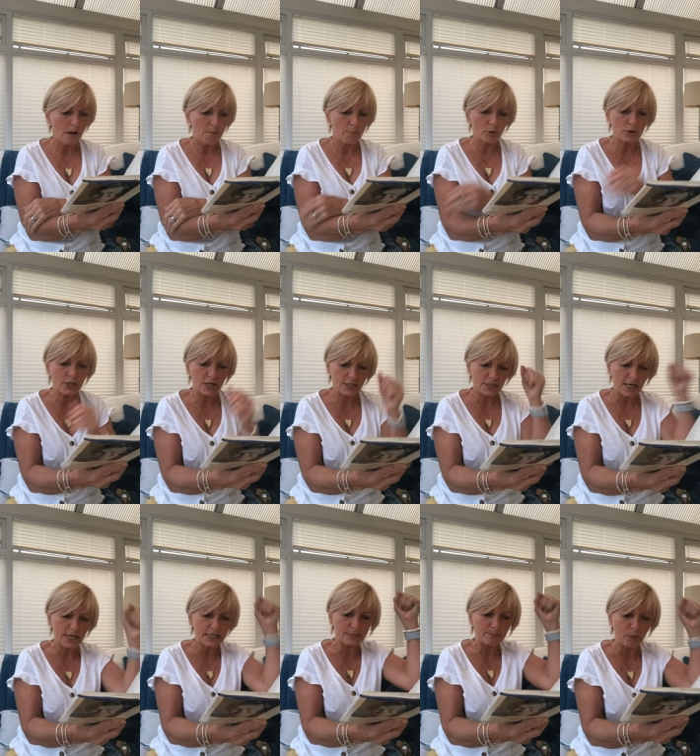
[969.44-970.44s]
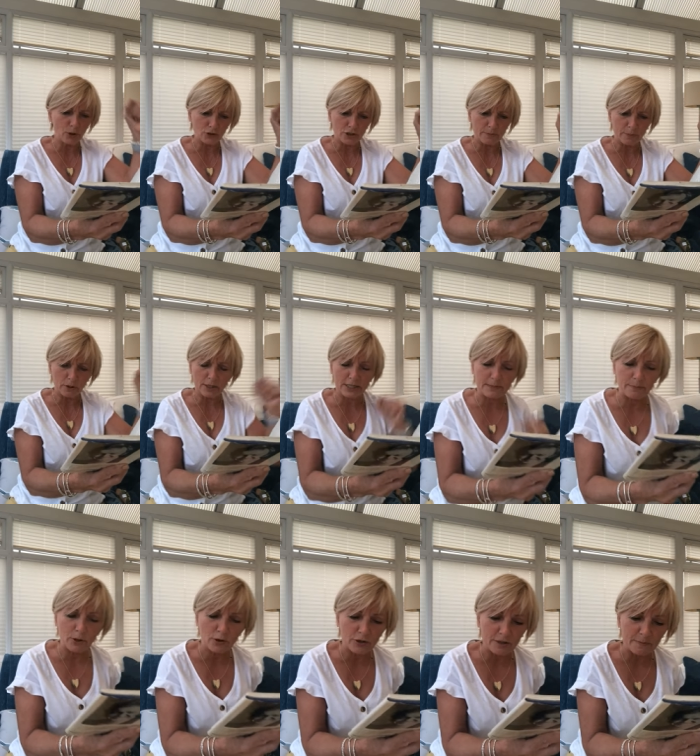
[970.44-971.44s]
But it is possible,
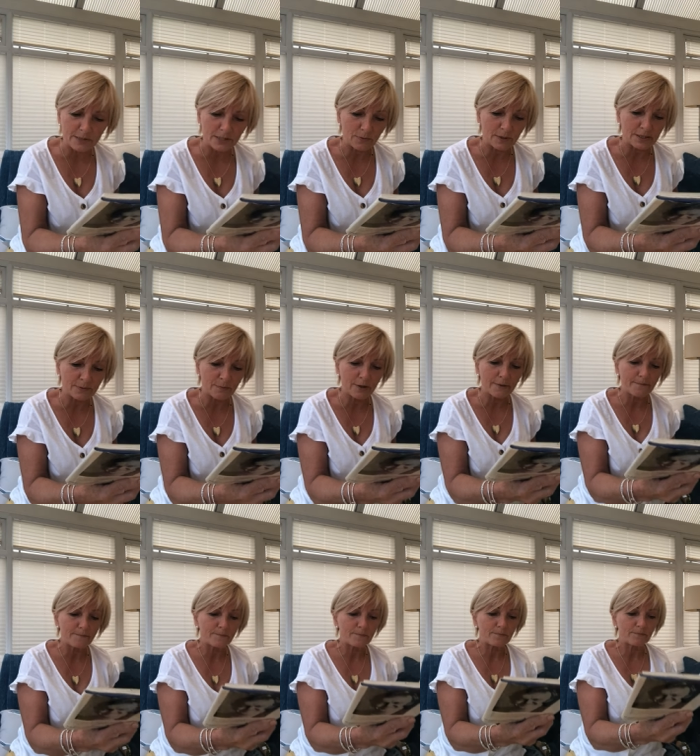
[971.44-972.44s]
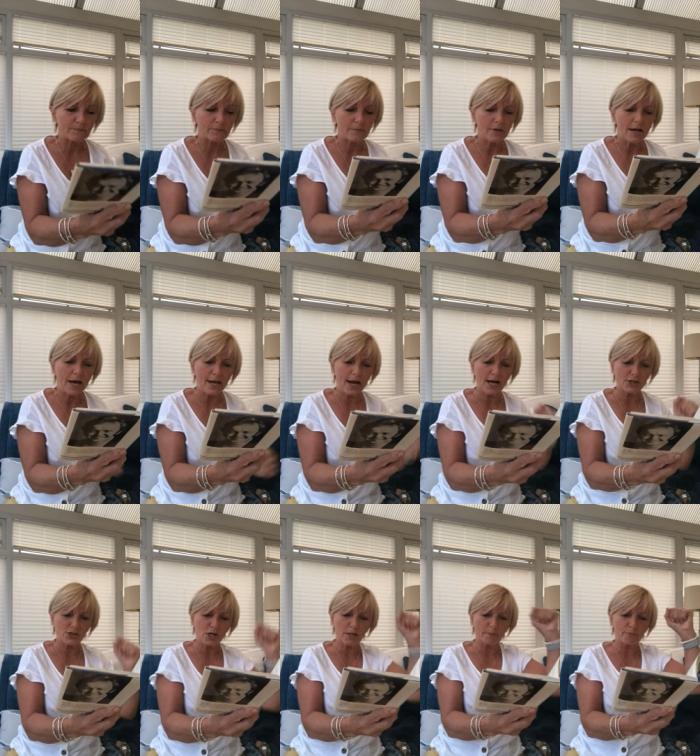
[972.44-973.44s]
exploded Mr. Winsborrow. And I
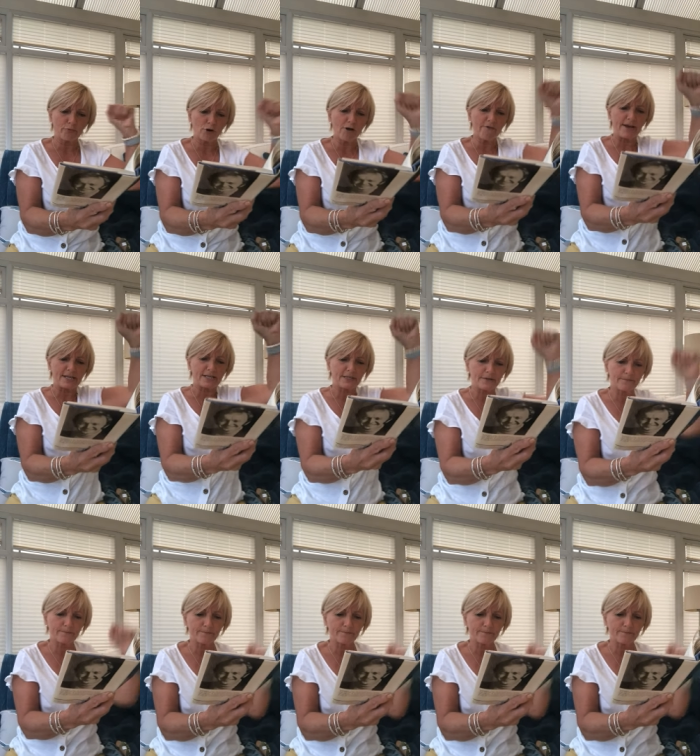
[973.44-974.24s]
shall prove it.